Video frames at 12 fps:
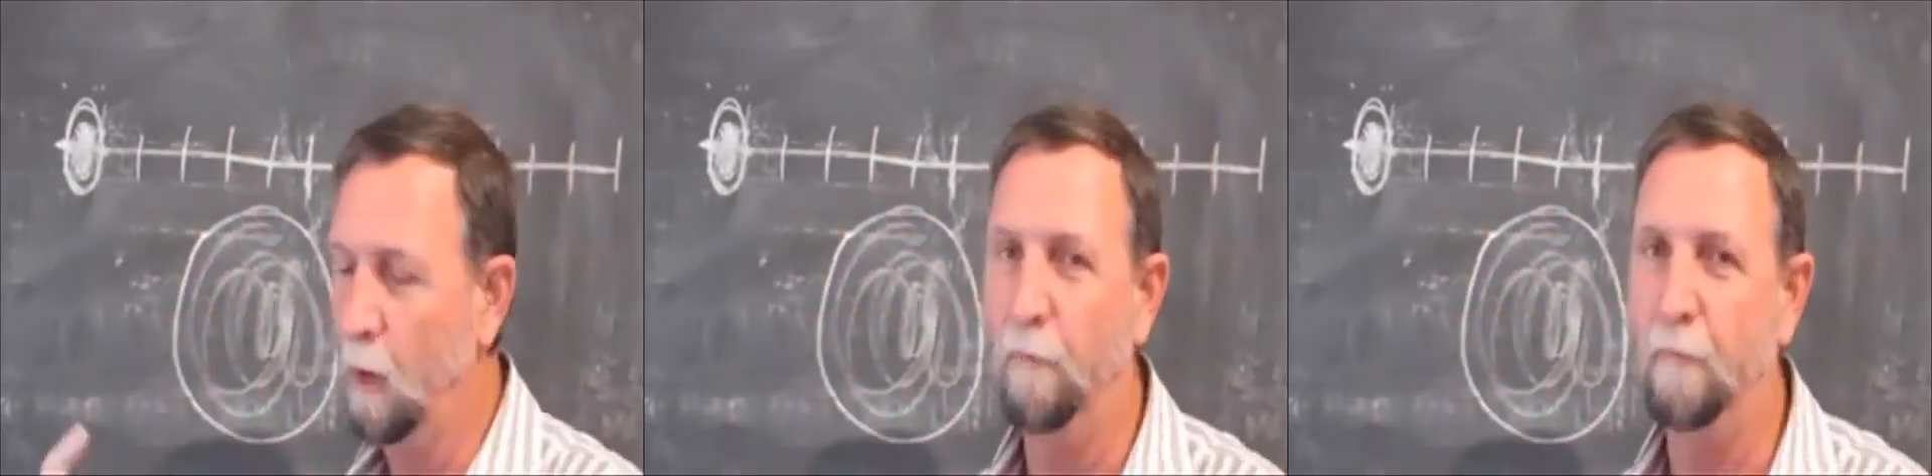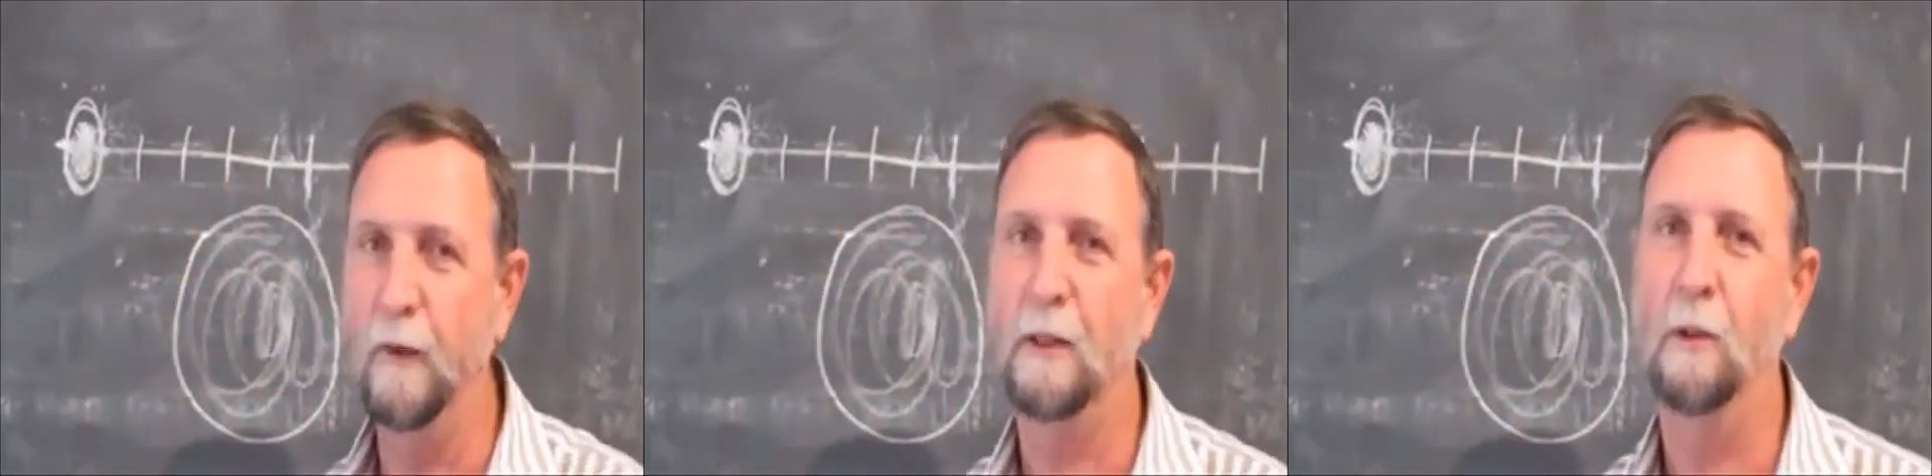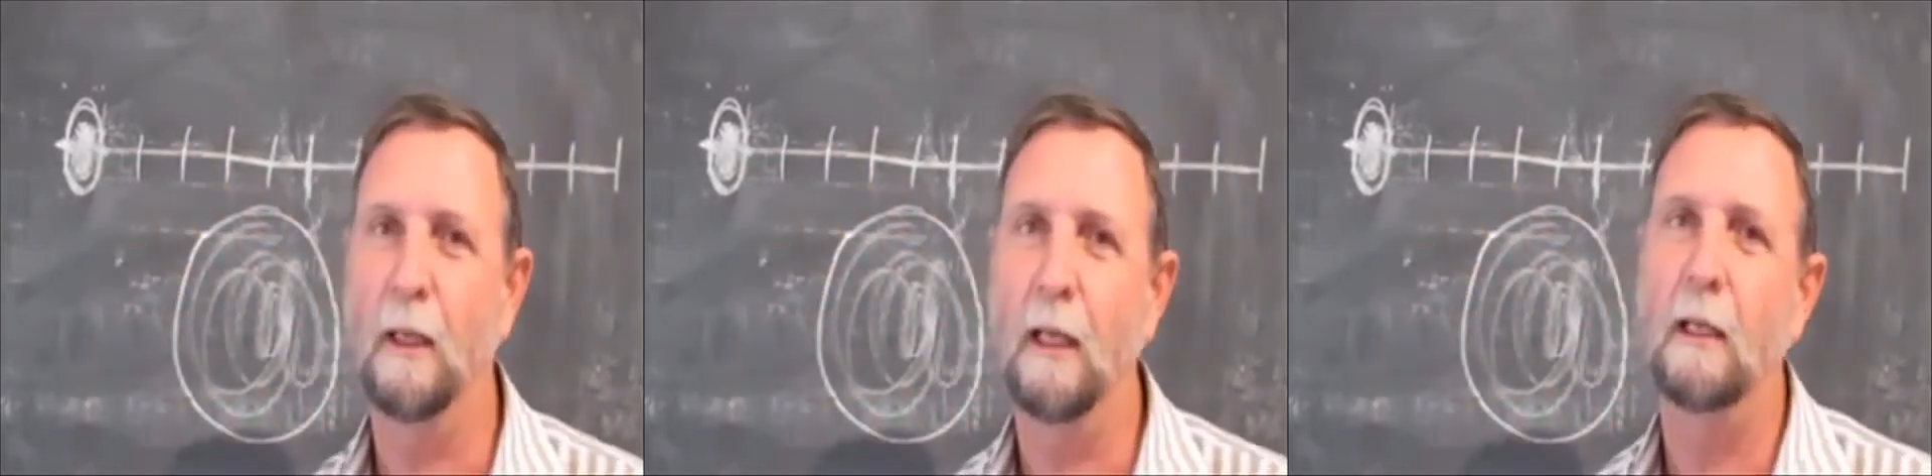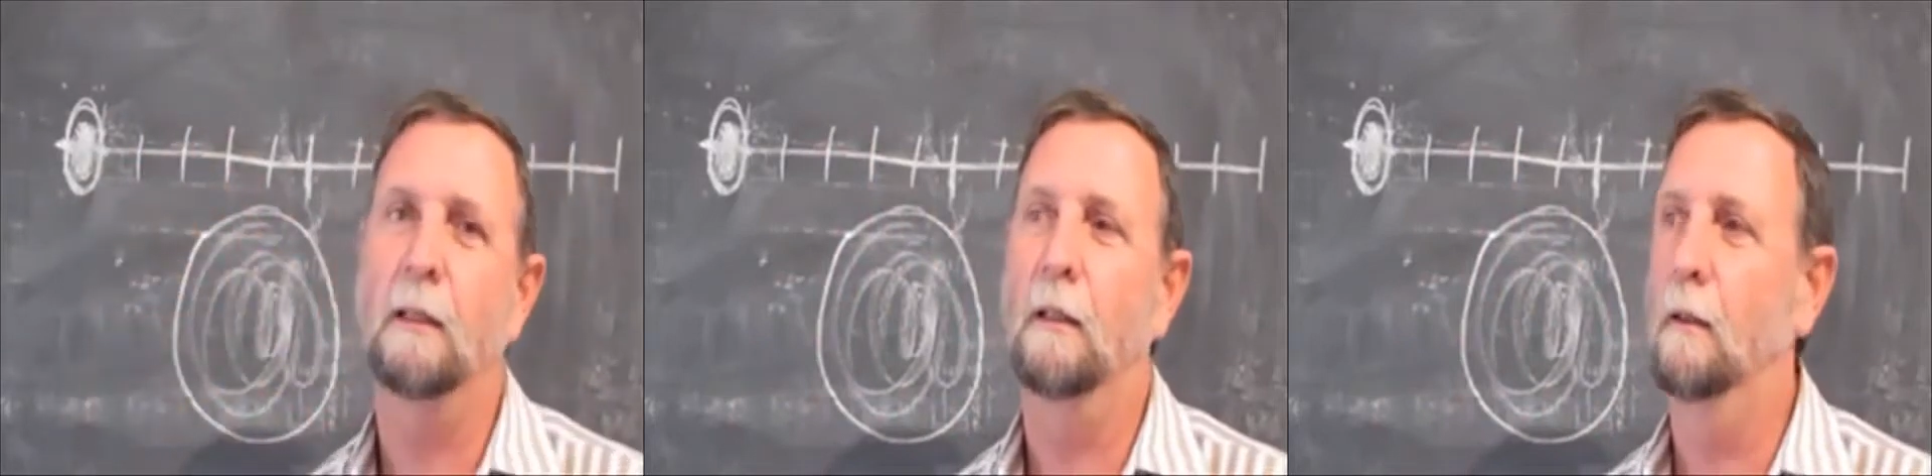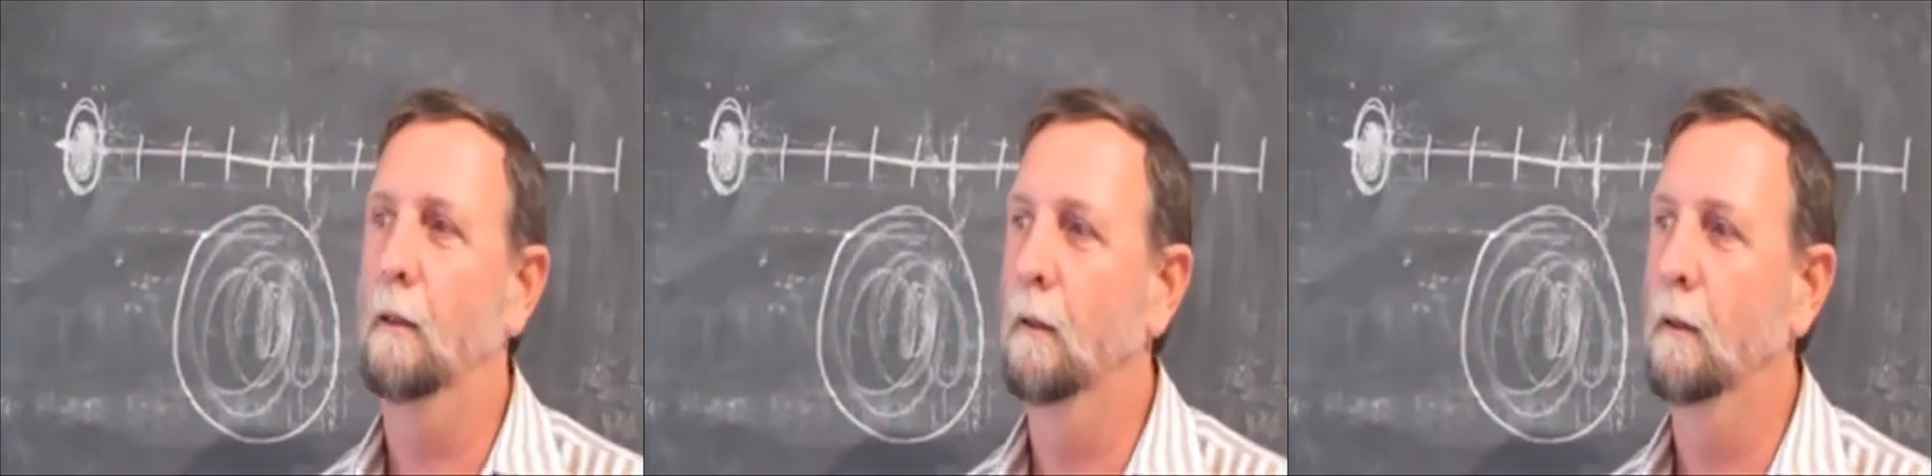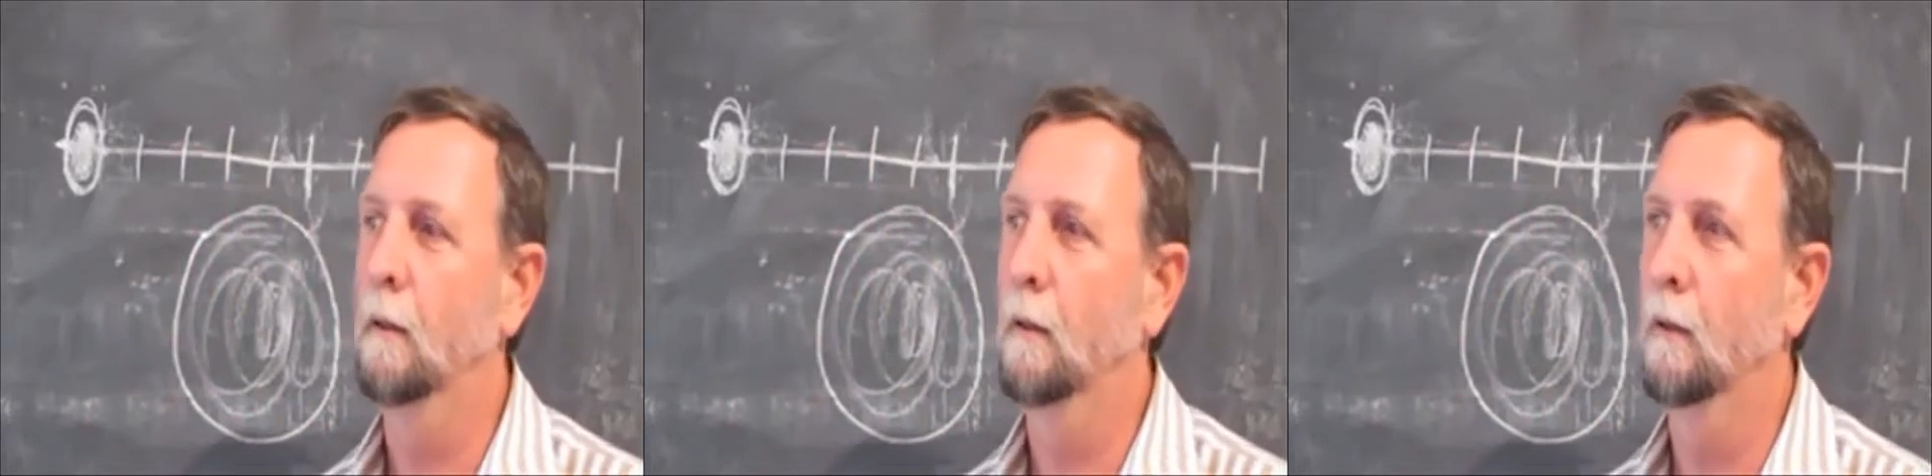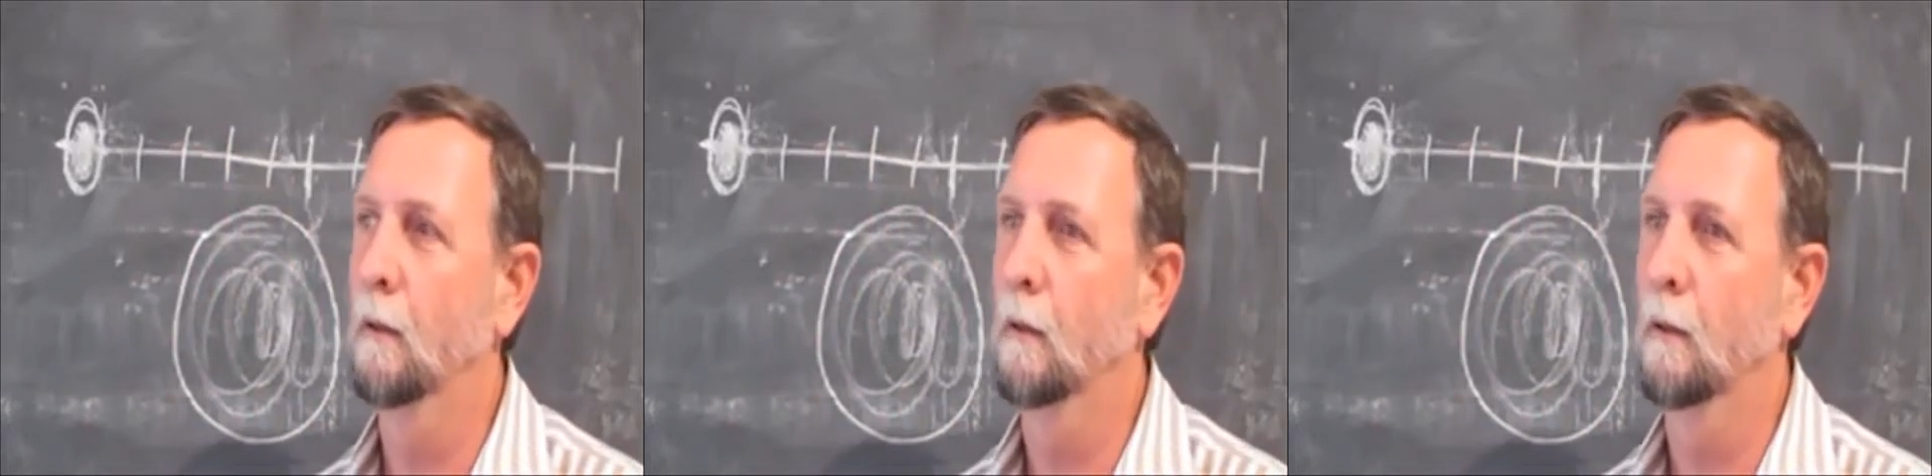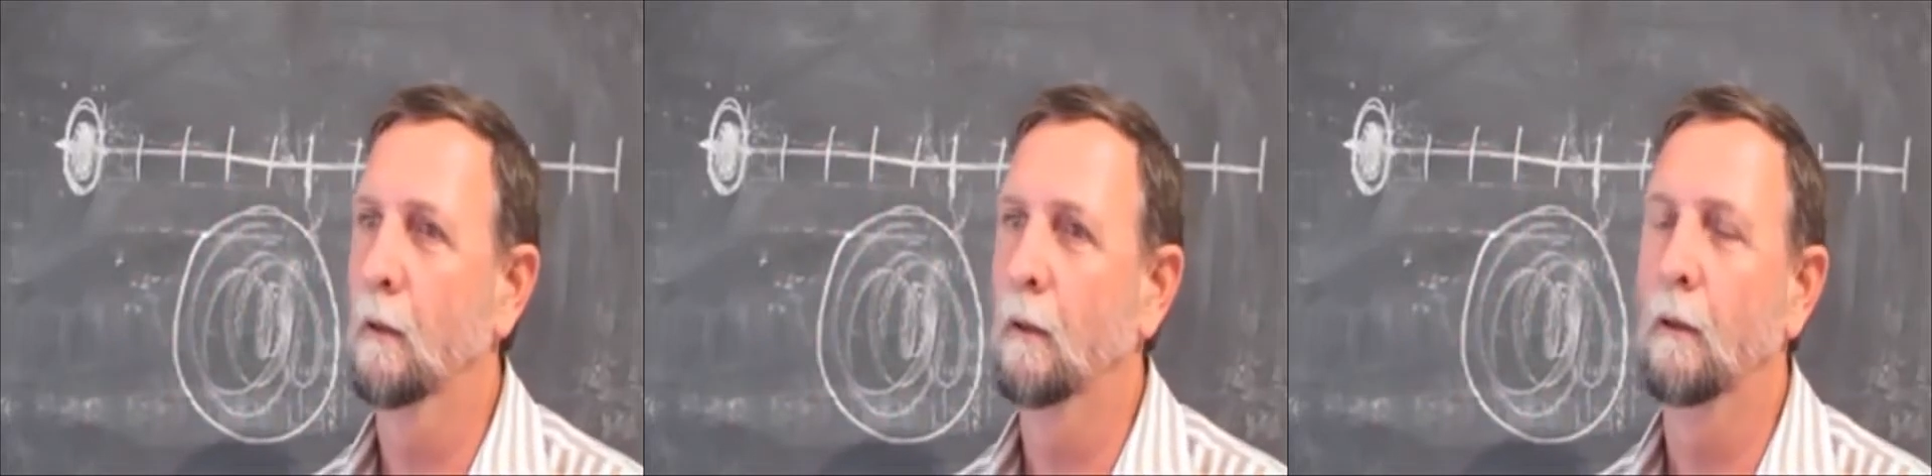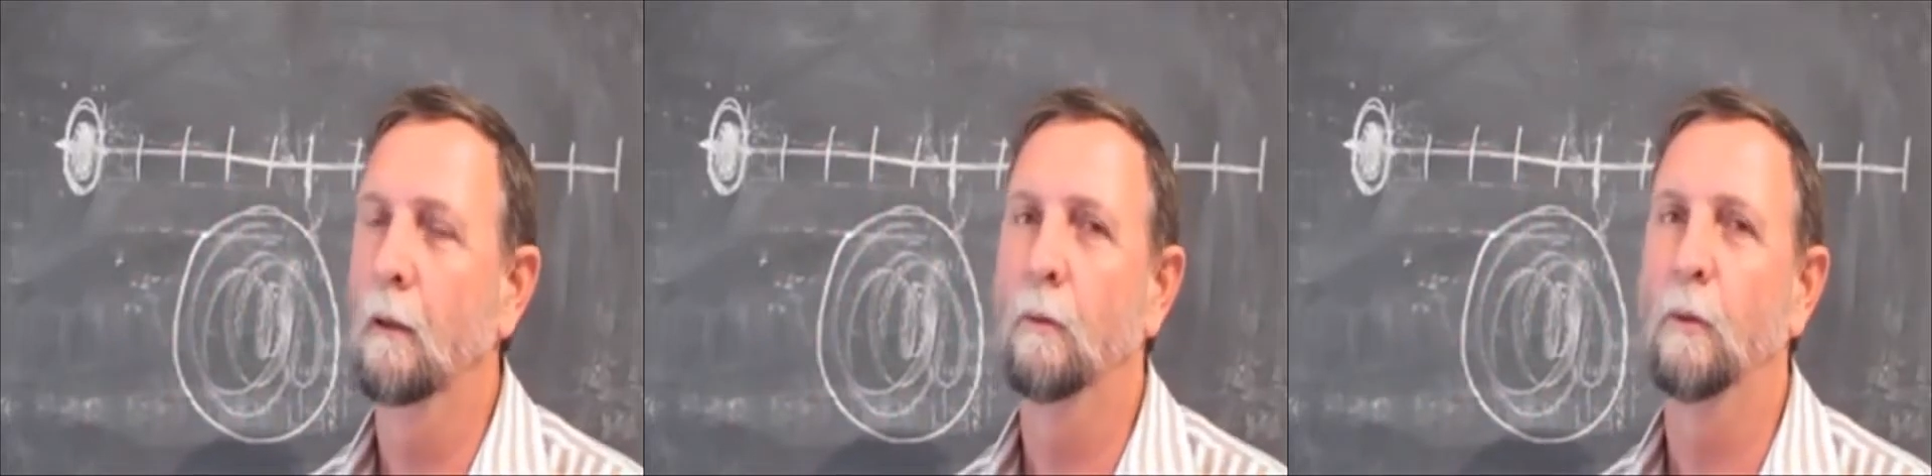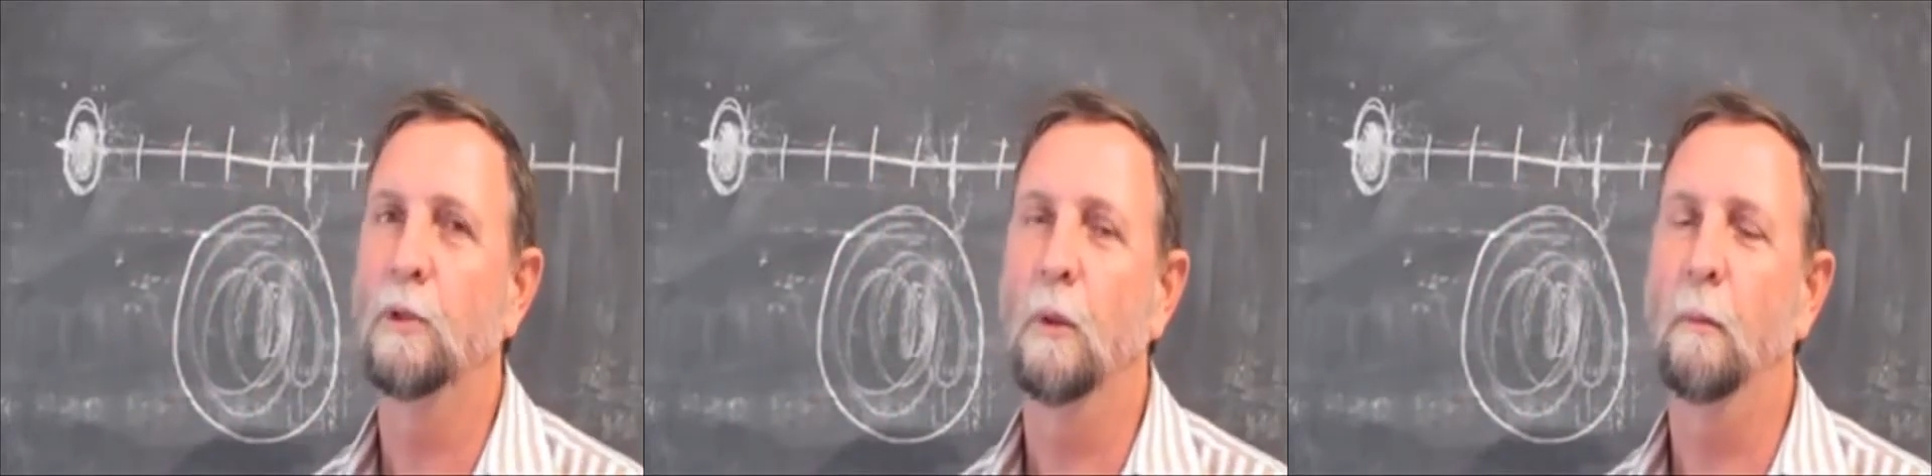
will fit together, which